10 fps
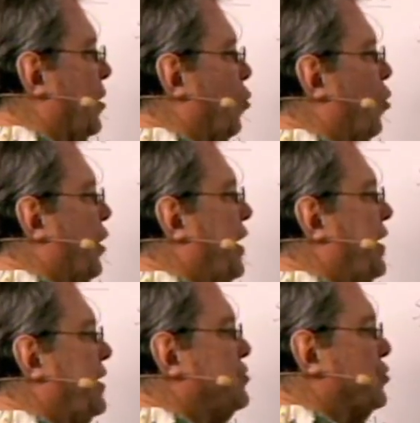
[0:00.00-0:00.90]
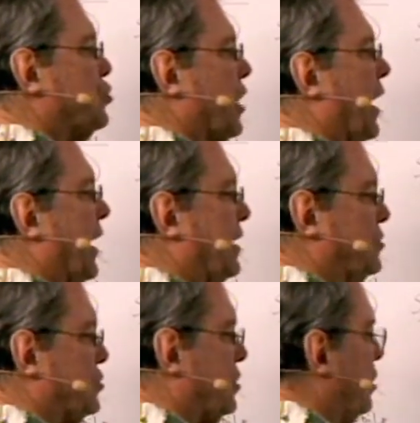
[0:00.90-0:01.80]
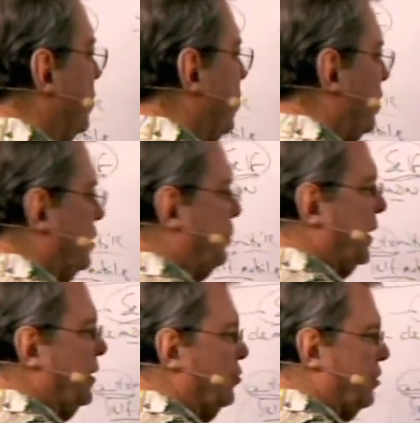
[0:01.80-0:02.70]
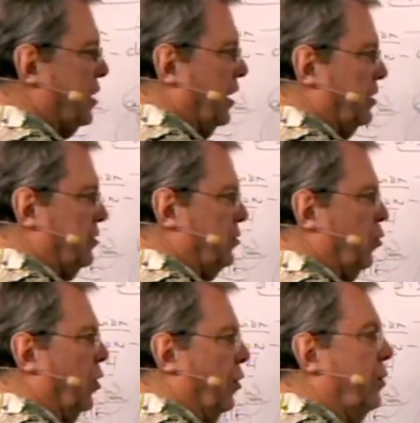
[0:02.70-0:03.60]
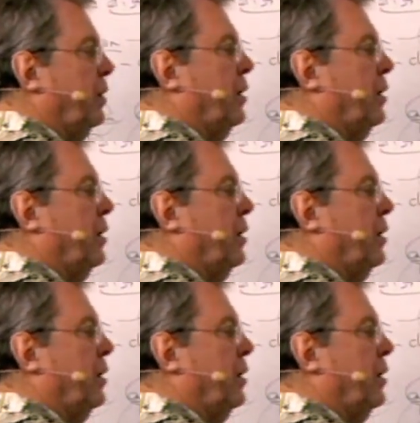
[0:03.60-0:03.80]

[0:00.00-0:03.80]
Word endings are changed depending on the character of the word.